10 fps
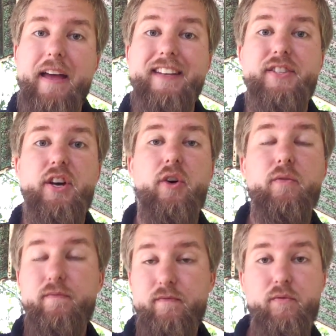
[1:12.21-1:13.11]
And
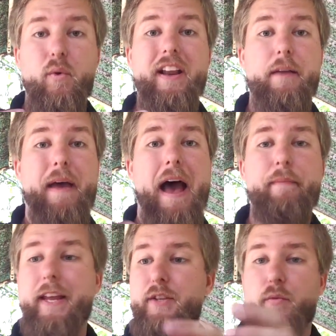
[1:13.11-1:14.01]
so what ended up
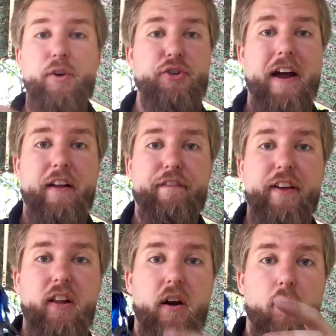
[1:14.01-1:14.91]
happening is when we're trying to
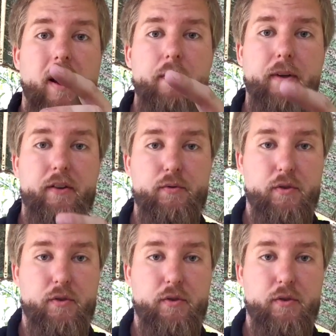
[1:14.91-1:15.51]
fill our water bottles,